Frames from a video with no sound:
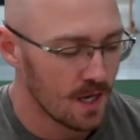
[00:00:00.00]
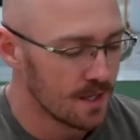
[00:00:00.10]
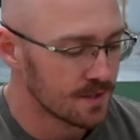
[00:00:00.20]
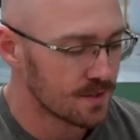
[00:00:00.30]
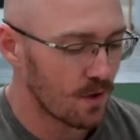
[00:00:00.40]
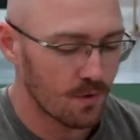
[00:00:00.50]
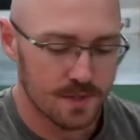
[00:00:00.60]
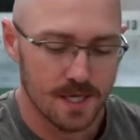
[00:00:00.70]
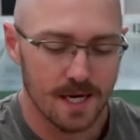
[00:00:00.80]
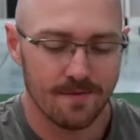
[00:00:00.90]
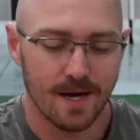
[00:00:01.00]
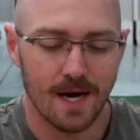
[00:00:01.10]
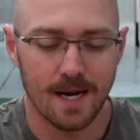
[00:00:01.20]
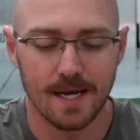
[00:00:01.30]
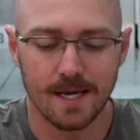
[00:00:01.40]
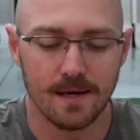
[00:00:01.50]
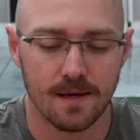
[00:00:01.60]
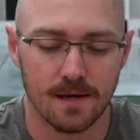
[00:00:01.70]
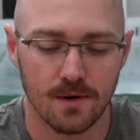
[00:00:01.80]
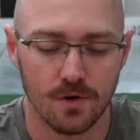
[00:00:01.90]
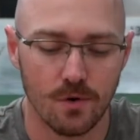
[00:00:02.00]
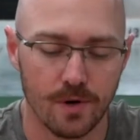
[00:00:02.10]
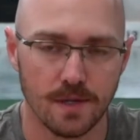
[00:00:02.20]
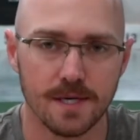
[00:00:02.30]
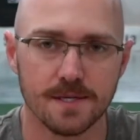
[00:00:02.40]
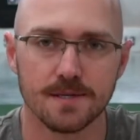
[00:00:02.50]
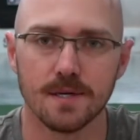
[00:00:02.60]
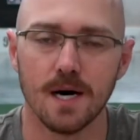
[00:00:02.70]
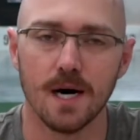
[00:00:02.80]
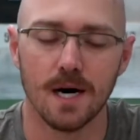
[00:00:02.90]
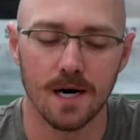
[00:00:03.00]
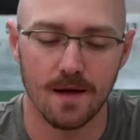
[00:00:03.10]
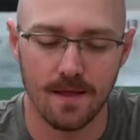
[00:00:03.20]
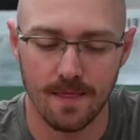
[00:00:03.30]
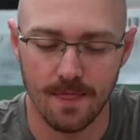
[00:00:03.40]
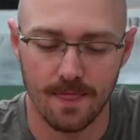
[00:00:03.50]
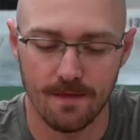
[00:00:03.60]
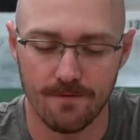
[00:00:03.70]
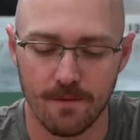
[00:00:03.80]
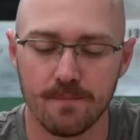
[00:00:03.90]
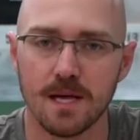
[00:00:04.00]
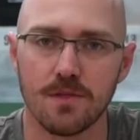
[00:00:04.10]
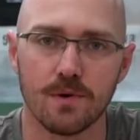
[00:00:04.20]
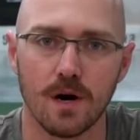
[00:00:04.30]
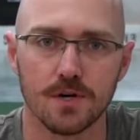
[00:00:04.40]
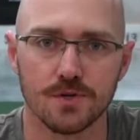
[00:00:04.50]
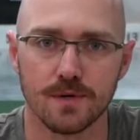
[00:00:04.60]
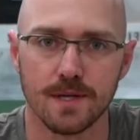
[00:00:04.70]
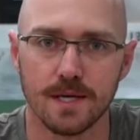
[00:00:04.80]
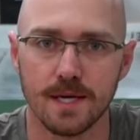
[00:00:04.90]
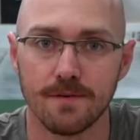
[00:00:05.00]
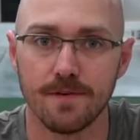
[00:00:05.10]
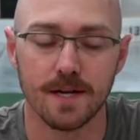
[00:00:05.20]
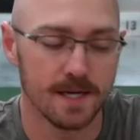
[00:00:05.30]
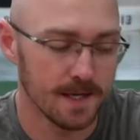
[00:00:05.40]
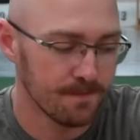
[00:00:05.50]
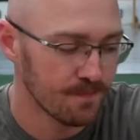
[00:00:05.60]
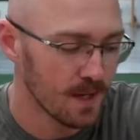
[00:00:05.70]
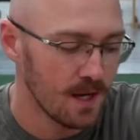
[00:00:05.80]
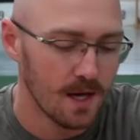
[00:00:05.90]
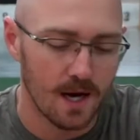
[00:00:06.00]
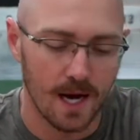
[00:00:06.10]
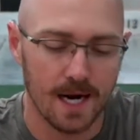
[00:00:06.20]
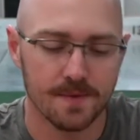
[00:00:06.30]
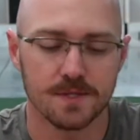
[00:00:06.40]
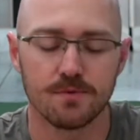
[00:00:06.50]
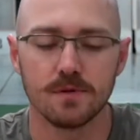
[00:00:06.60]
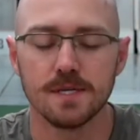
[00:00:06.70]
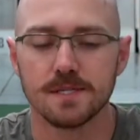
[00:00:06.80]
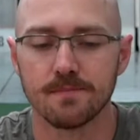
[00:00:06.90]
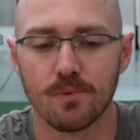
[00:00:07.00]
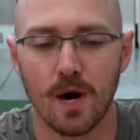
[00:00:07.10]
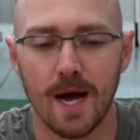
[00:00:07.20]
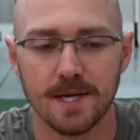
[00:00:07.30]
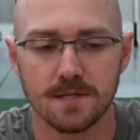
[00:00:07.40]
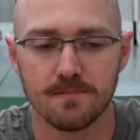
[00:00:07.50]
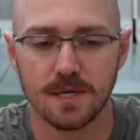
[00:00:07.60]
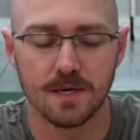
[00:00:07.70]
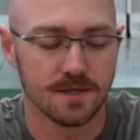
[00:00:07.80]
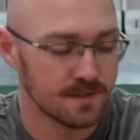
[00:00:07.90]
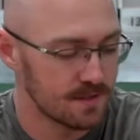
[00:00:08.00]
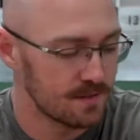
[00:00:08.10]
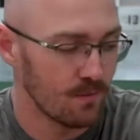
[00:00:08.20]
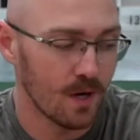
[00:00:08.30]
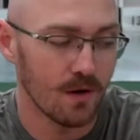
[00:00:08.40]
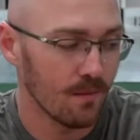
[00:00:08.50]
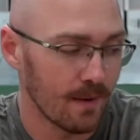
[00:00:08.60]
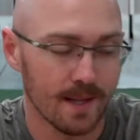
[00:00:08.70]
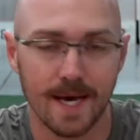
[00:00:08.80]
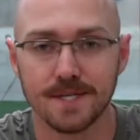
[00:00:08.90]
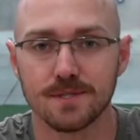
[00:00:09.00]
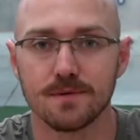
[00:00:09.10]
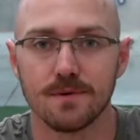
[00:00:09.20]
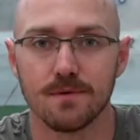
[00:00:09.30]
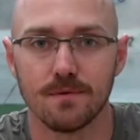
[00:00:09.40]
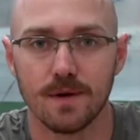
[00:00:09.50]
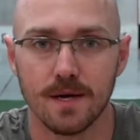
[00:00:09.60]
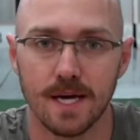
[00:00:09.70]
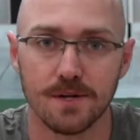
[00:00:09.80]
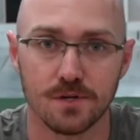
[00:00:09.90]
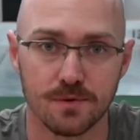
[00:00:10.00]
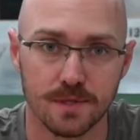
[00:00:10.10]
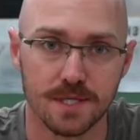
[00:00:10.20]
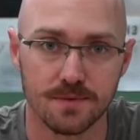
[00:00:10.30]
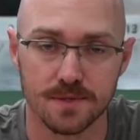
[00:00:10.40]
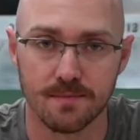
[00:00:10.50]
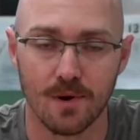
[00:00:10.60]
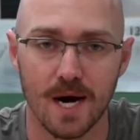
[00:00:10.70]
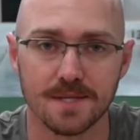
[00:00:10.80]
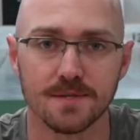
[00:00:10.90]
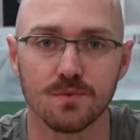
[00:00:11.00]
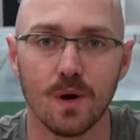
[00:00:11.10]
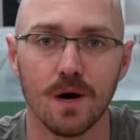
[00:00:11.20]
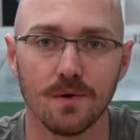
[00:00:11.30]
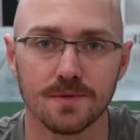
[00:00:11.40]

So today I've got a new release from B3 Archery, the Infinity. I got this release in brass because, well, my last hinge release was in brass as well.